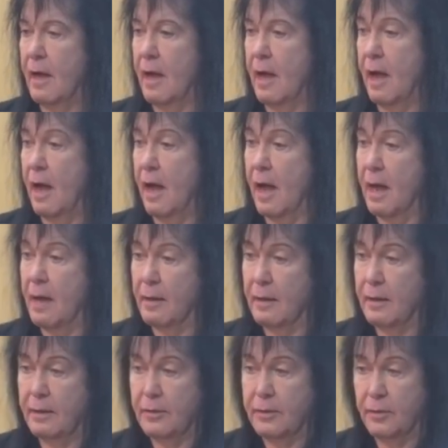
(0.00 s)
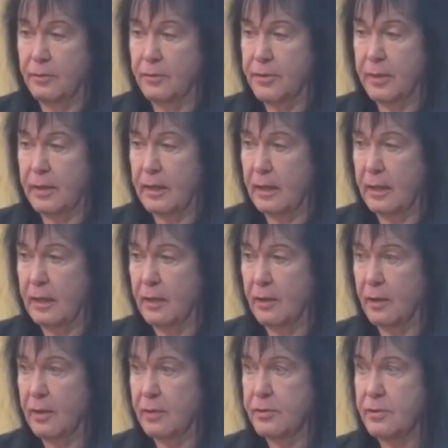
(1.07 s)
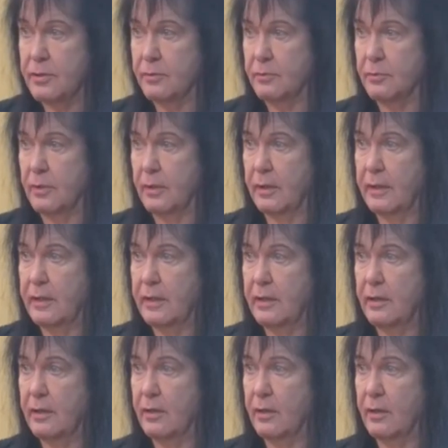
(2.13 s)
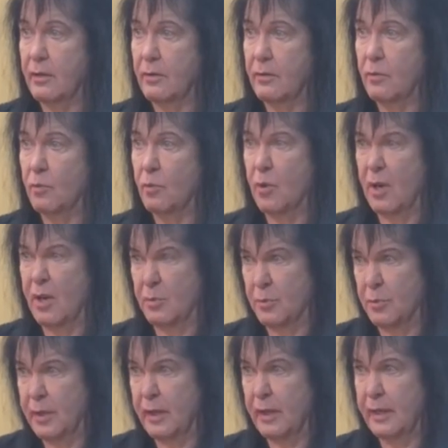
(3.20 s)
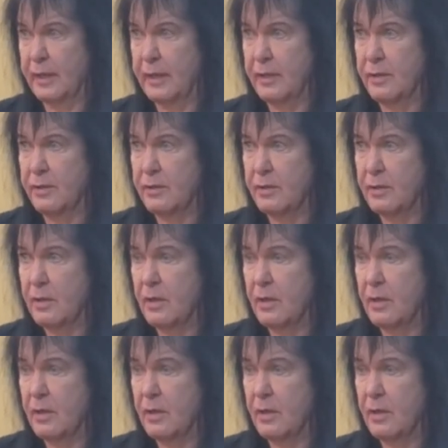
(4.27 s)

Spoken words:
I don't think any artist can really hear what it really is.